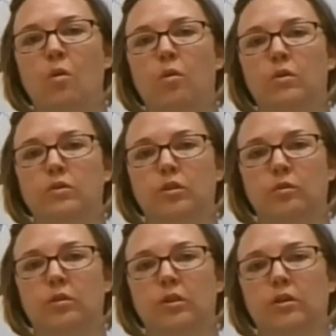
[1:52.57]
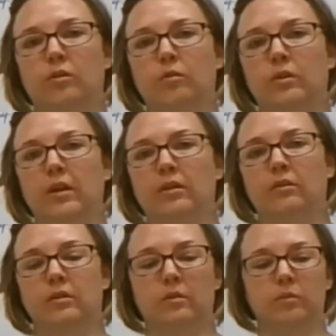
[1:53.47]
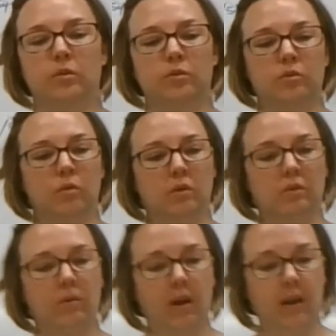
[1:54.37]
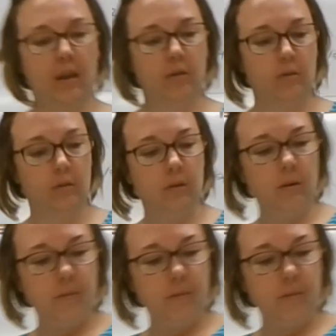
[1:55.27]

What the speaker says: or two acute with either an obtuse or a right angle.